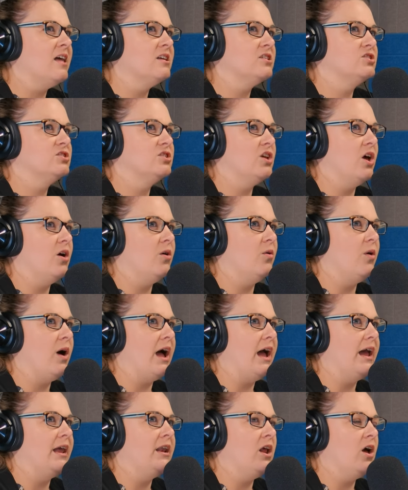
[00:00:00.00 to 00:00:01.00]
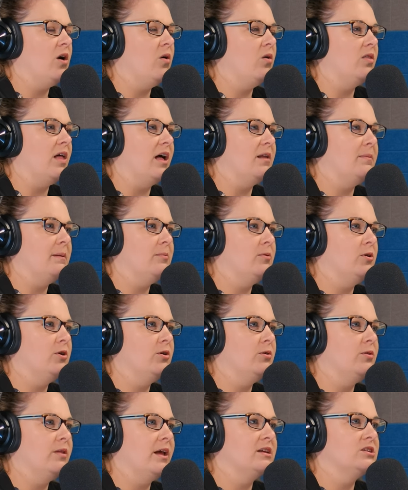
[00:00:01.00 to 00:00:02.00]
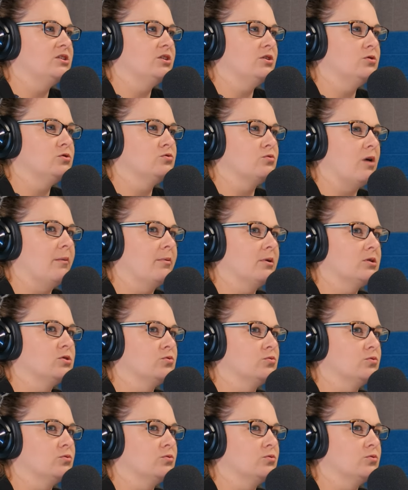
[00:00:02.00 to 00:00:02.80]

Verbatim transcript: So I know a lot of people who like to use Robert's